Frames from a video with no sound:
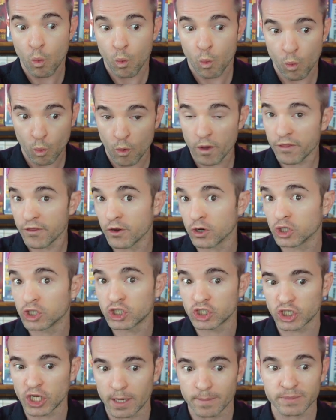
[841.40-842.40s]
with your
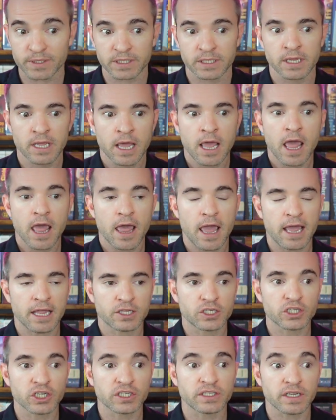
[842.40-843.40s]
ships.
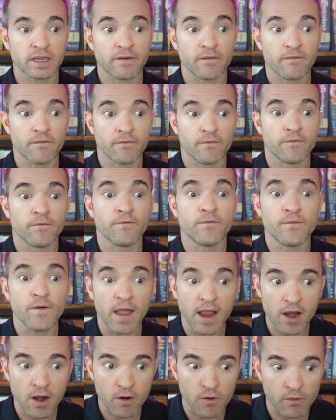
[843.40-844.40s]
It's just
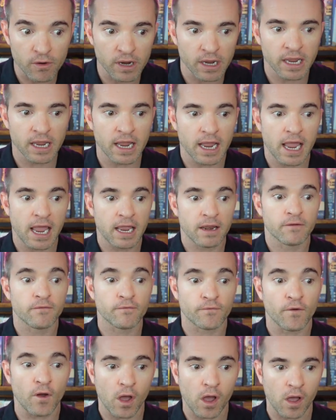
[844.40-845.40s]
very
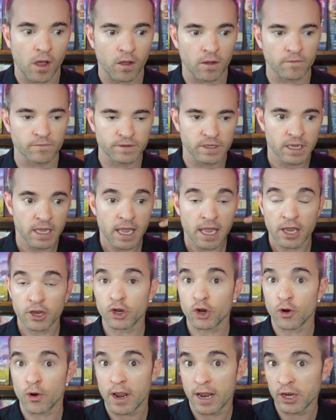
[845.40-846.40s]
involved
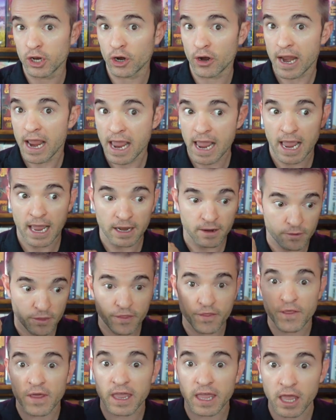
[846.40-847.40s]
in your head,
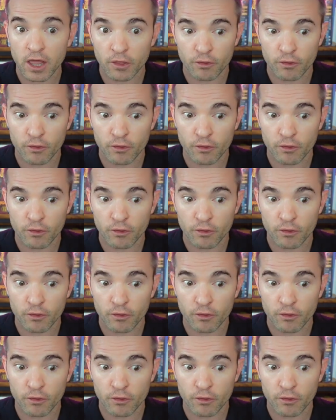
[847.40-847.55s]
thinking